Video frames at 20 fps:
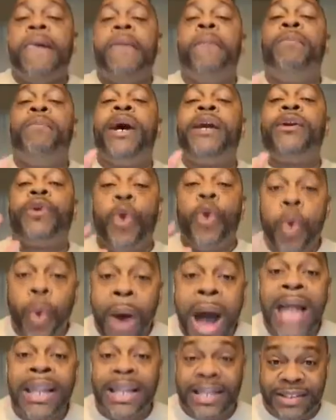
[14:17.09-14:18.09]
but
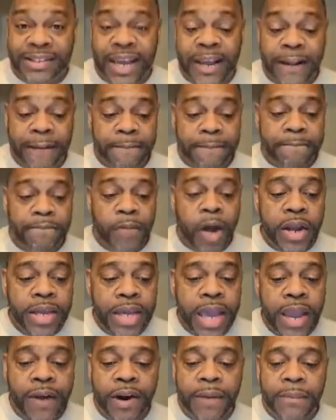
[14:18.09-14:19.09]
quality. Are
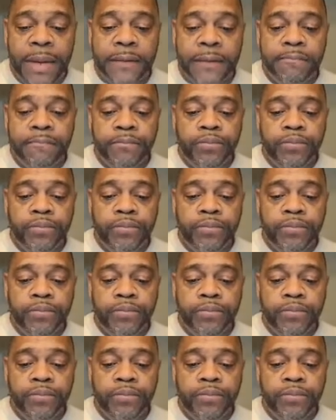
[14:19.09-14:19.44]
you hearing me?